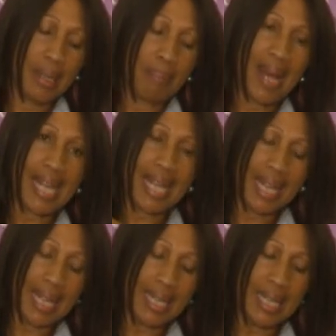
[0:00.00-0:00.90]
or
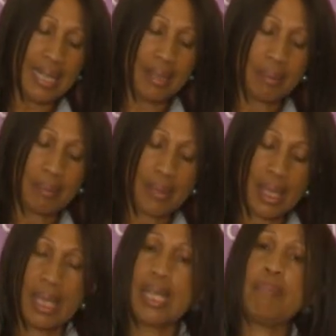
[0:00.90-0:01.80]
risk-taking
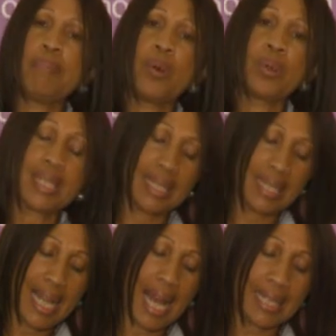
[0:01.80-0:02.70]
by
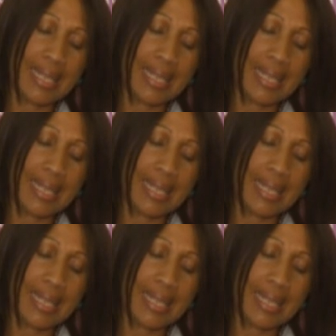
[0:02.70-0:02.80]
caning,